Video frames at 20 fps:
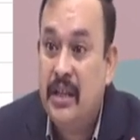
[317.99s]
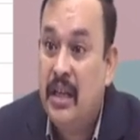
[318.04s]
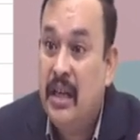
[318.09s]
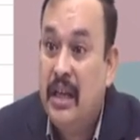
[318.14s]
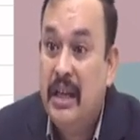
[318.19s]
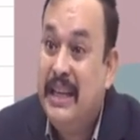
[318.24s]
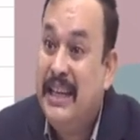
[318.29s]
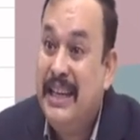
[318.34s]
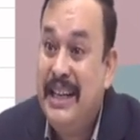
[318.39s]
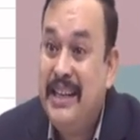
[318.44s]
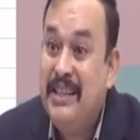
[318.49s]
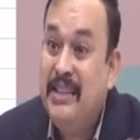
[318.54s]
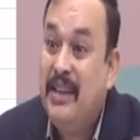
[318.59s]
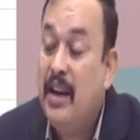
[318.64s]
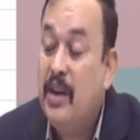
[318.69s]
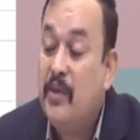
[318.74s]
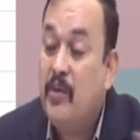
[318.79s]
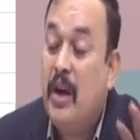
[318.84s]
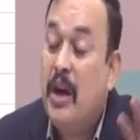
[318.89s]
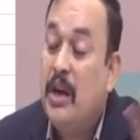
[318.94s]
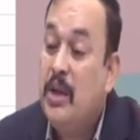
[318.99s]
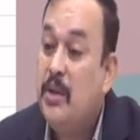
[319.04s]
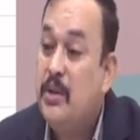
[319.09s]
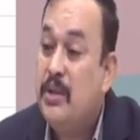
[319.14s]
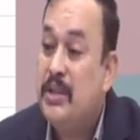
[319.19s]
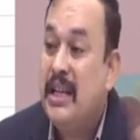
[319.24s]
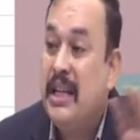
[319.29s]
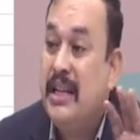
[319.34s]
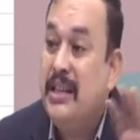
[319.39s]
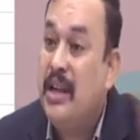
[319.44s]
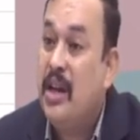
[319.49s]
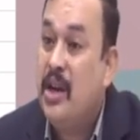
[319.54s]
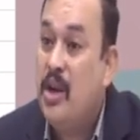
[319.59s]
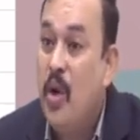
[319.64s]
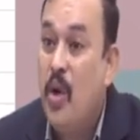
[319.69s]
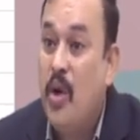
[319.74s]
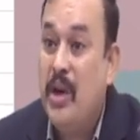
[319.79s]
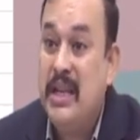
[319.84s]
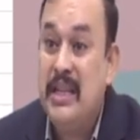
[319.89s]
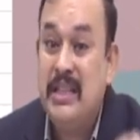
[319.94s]
Need not want to send the
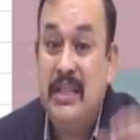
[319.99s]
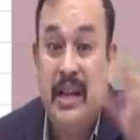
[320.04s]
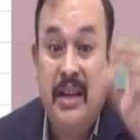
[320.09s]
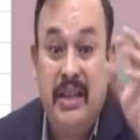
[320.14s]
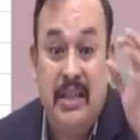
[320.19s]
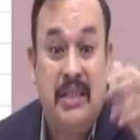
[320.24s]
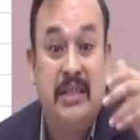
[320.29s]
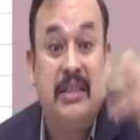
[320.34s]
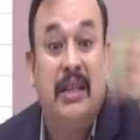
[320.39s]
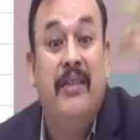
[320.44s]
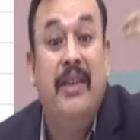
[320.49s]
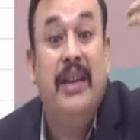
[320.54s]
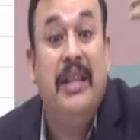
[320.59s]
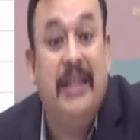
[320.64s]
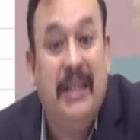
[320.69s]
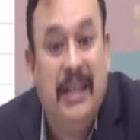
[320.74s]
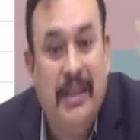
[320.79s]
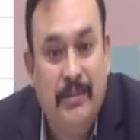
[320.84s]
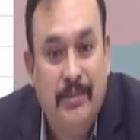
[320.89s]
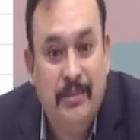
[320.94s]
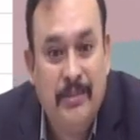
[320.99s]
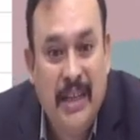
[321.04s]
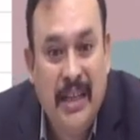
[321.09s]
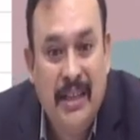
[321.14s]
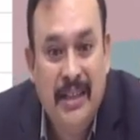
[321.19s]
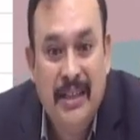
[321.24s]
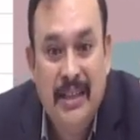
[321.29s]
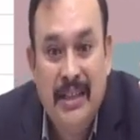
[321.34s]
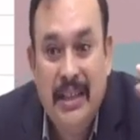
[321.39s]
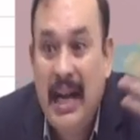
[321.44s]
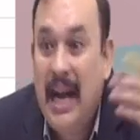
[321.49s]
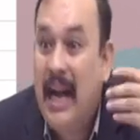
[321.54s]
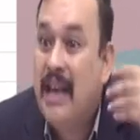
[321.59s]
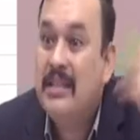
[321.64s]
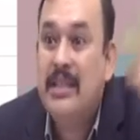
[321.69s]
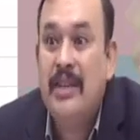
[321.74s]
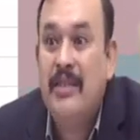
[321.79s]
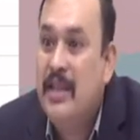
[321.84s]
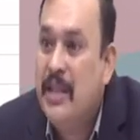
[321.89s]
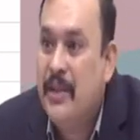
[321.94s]
notice under section 73 or
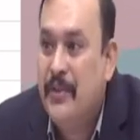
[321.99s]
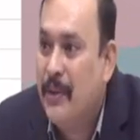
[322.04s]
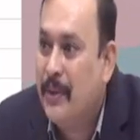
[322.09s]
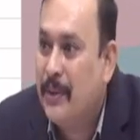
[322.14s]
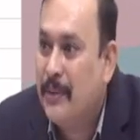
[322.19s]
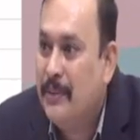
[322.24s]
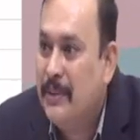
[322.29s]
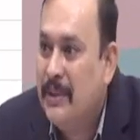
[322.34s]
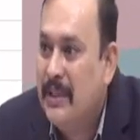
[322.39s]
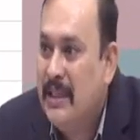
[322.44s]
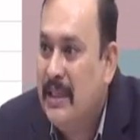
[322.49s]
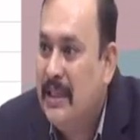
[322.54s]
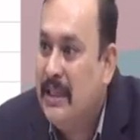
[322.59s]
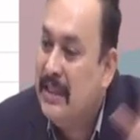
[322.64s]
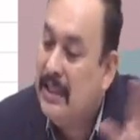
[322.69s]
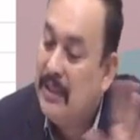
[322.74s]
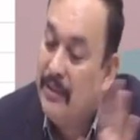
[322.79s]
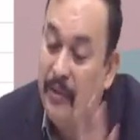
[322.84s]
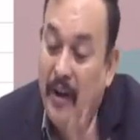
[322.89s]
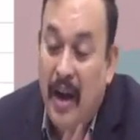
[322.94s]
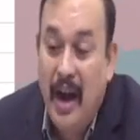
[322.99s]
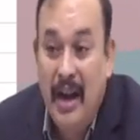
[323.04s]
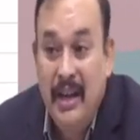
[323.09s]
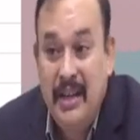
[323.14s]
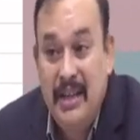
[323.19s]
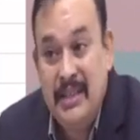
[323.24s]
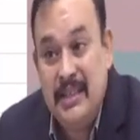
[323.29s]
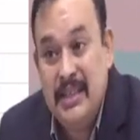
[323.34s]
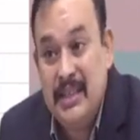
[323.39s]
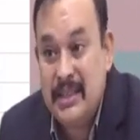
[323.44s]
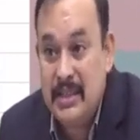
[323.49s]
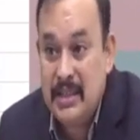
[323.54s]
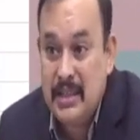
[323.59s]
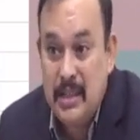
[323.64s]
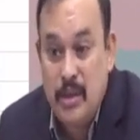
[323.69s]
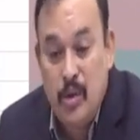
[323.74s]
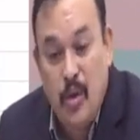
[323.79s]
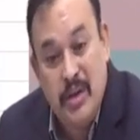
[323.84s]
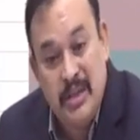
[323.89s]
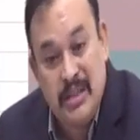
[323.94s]
74. 46
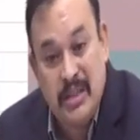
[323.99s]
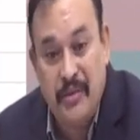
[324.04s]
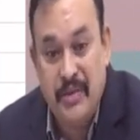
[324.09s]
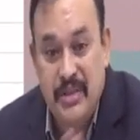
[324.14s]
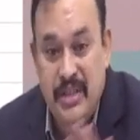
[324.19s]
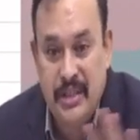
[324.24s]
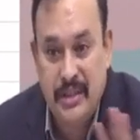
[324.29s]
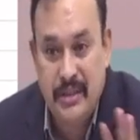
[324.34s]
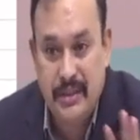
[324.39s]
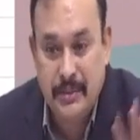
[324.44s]
notice sufficient.